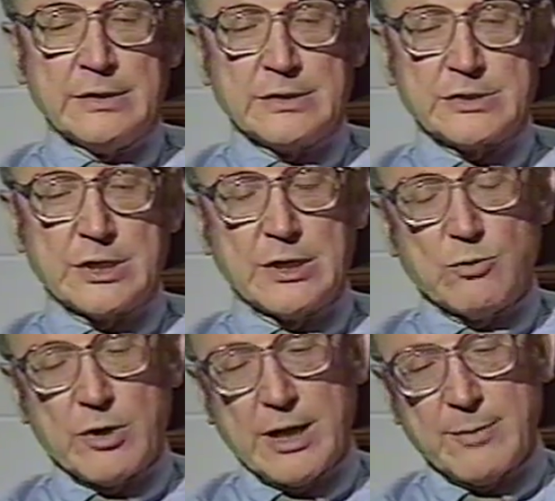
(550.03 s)
study
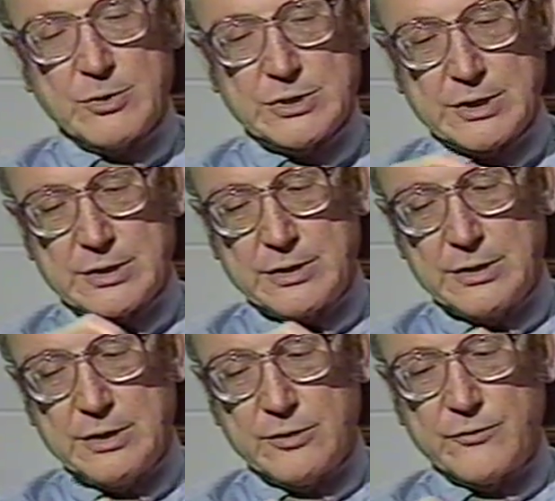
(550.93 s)
what happens at
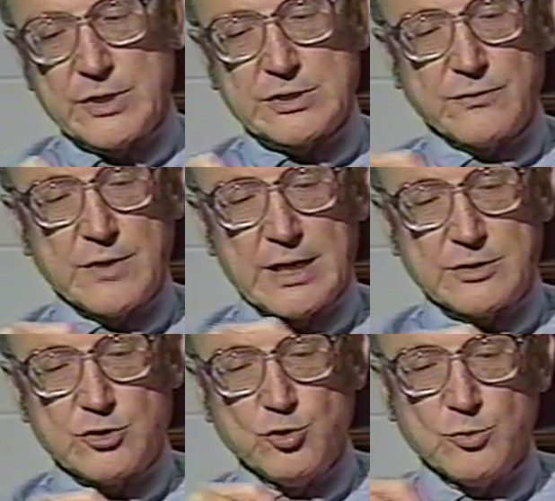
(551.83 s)
the interface of
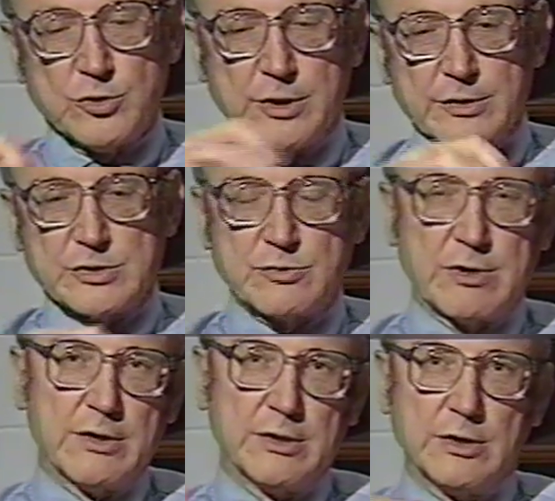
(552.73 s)
that tumor and the
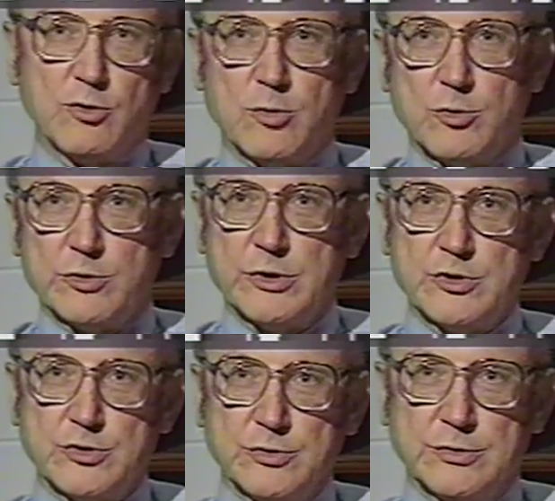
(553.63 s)
surrounding normal
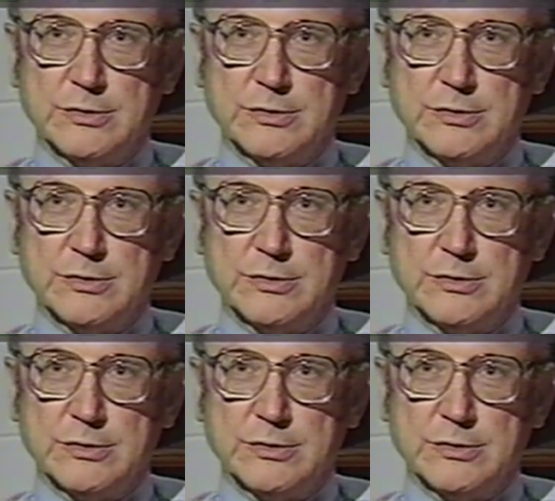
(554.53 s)
tissue.